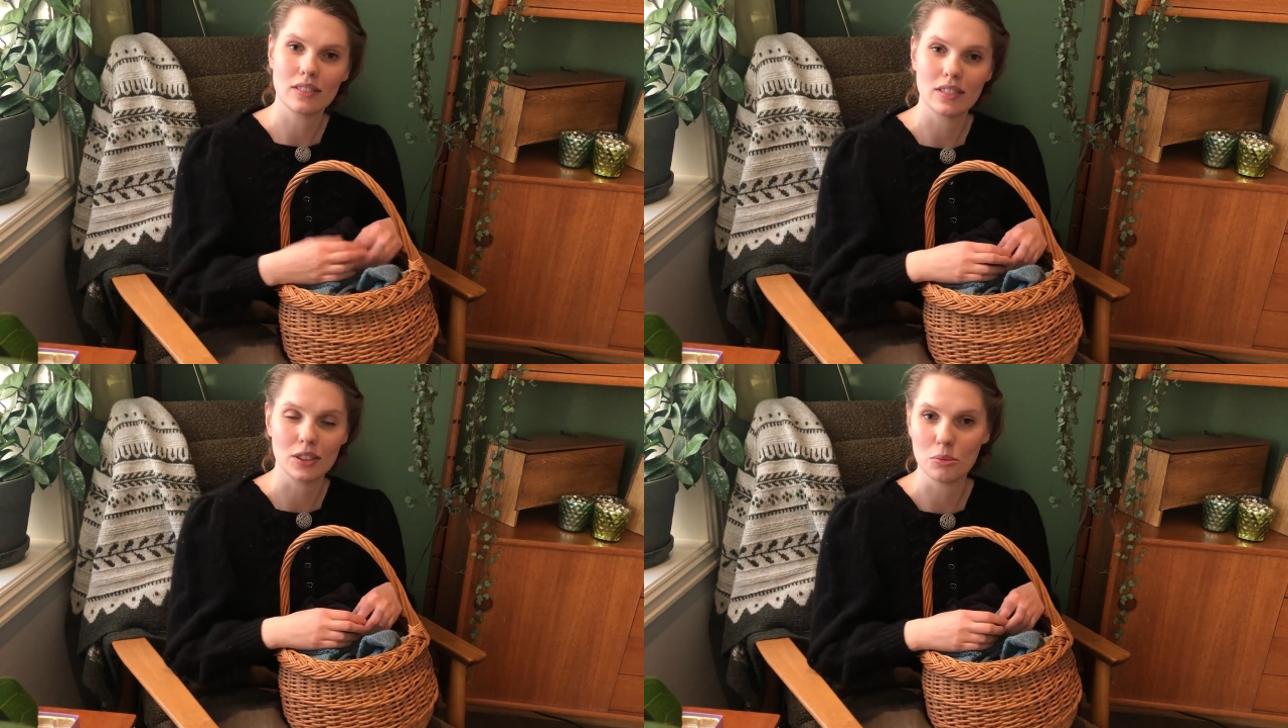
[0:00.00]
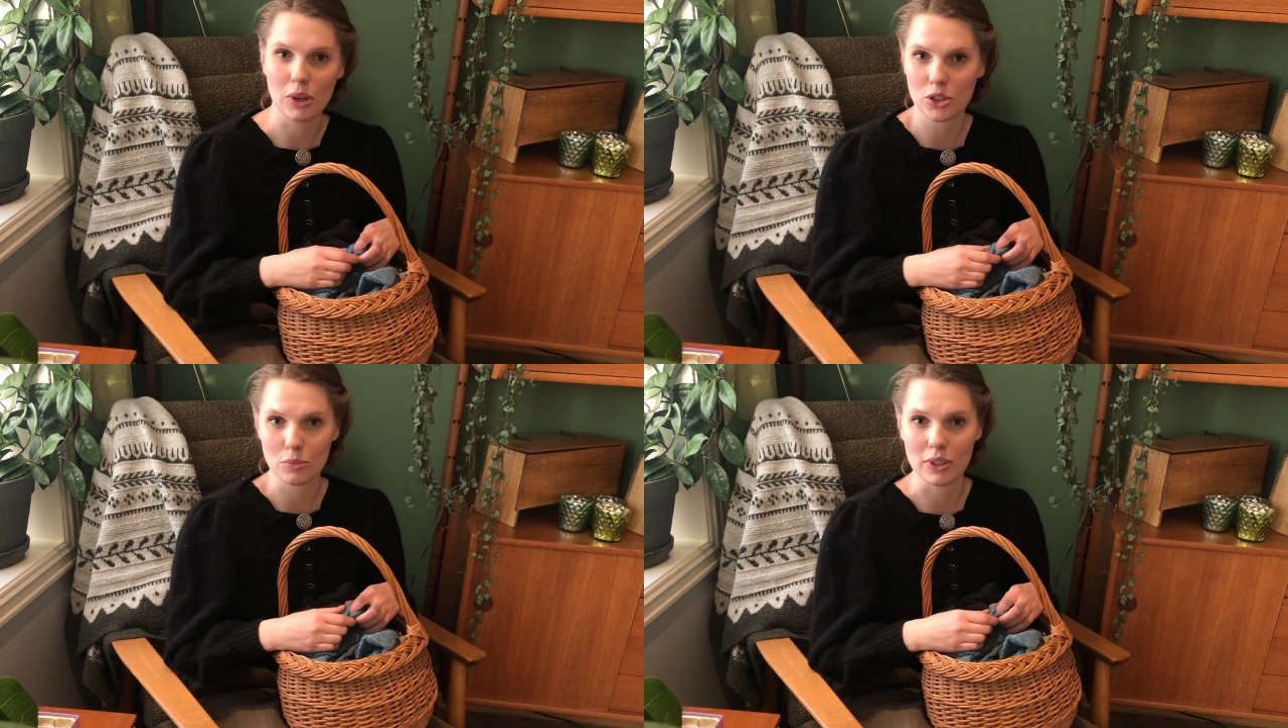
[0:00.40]
the new
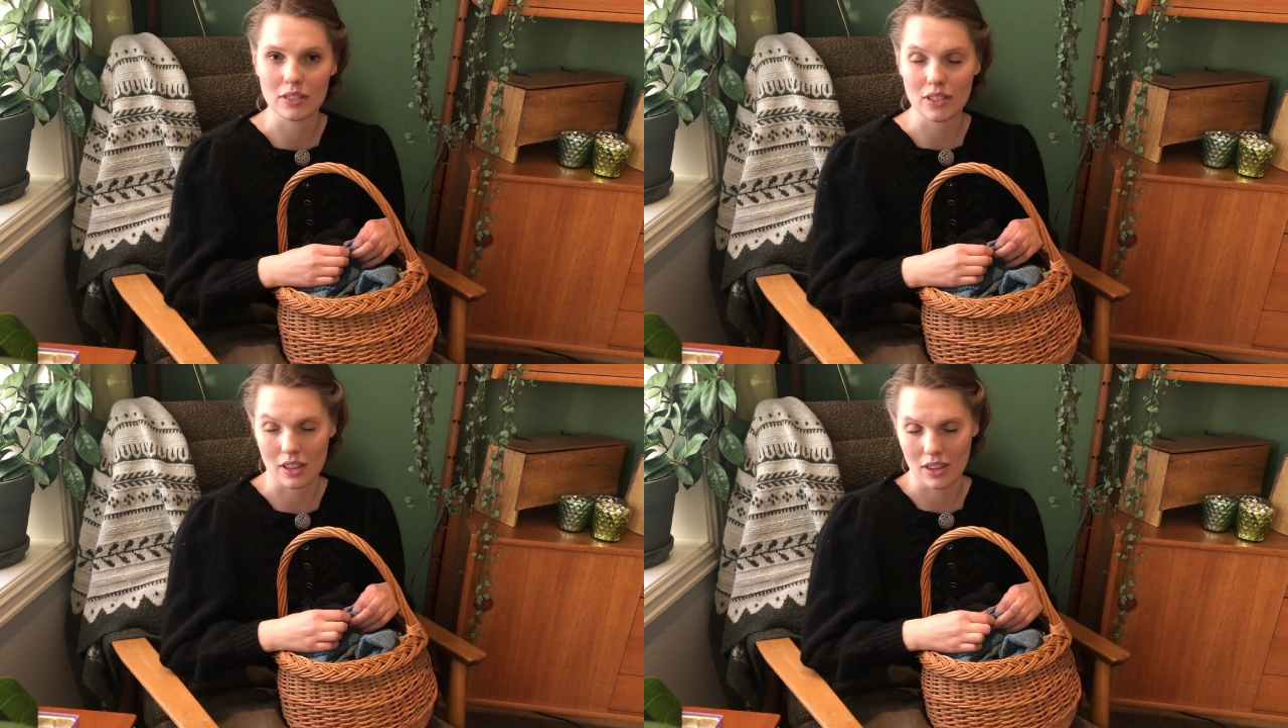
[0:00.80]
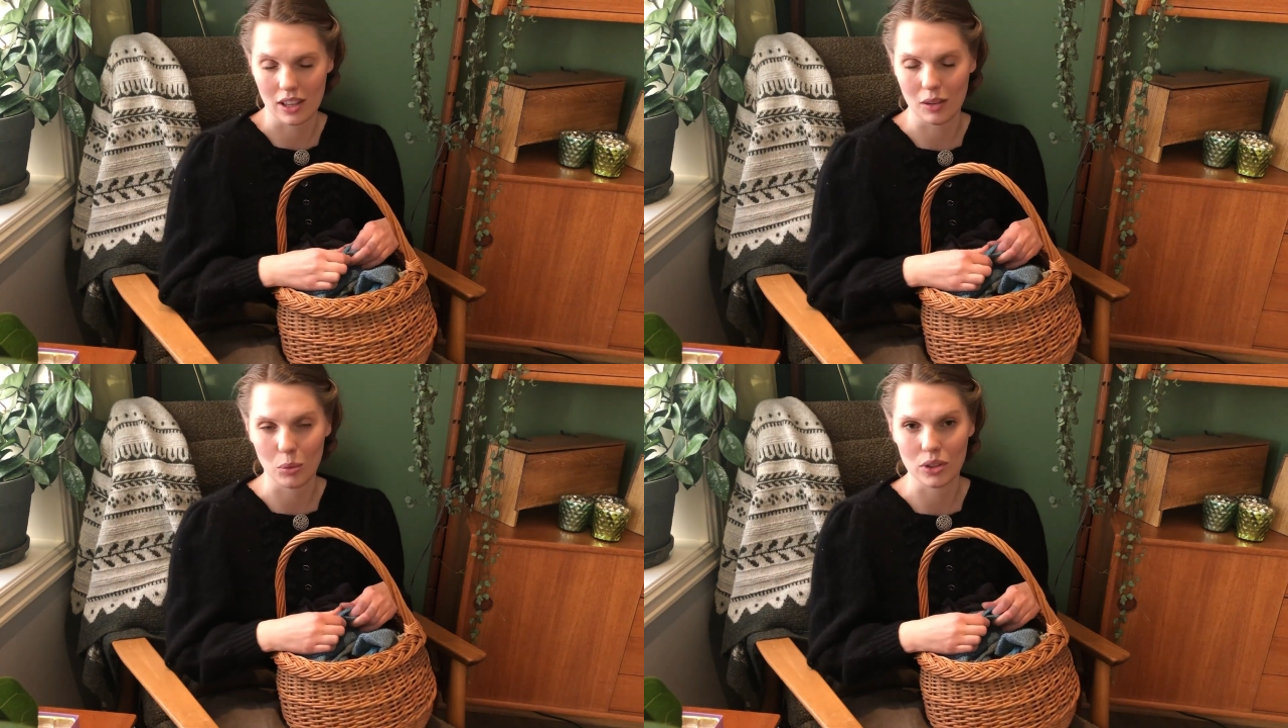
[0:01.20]
measurements, and then
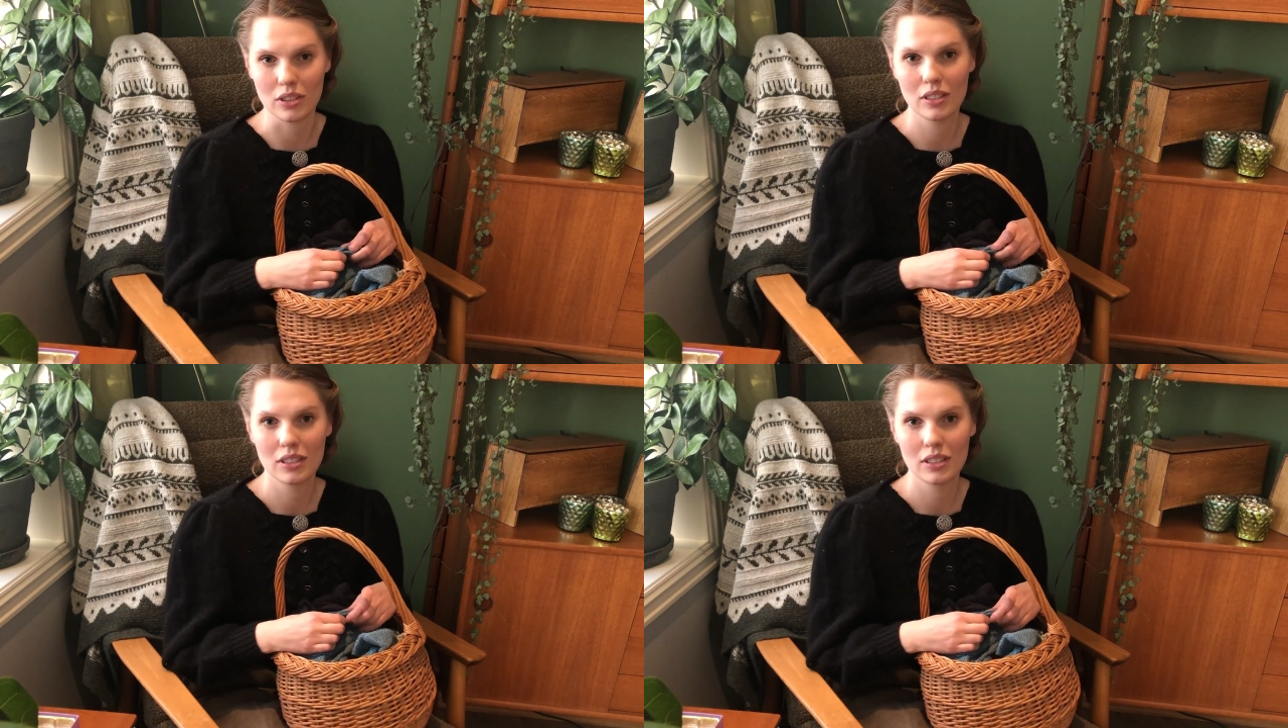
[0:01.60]
it would